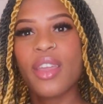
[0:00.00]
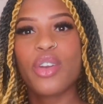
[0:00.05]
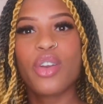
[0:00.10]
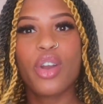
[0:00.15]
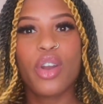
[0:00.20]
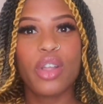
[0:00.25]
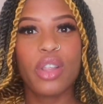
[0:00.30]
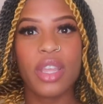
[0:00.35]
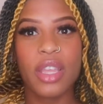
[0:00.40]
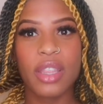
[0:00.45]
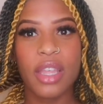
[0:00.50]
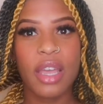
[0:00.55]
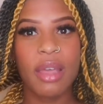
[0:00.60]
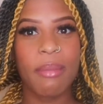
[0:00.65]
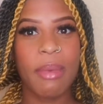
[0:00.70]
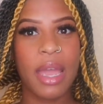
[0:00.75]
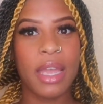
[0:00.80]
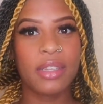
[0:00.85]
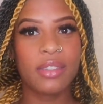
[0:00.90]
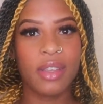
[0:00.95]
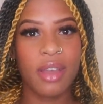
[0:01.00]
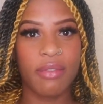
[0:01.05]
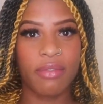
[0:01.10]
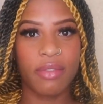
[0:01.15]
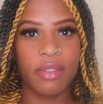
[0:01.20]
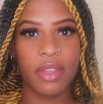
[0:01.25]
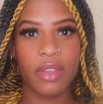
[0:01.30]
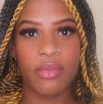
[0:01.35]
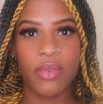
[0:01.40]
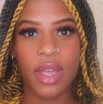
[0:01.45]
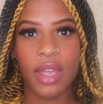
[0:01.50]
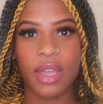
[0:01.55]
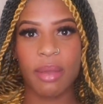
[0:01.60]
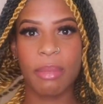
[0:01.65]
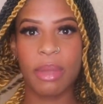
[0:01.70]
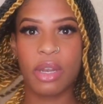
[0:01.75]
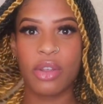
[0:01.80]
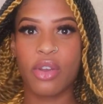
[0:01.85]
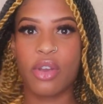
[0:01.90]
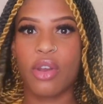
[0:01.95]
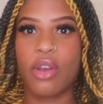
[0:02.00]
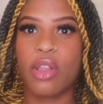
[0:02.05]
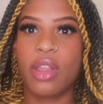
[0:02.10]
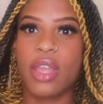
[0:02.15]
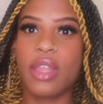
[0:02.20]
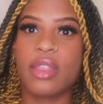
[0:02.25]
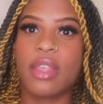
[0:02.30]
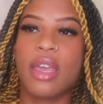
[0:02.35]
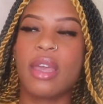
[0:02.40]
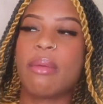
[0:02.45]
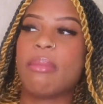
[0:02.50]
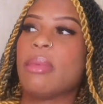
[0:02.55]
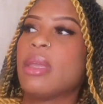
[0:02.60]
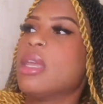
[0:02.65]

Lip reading: curling them, I definitely recommend curling them.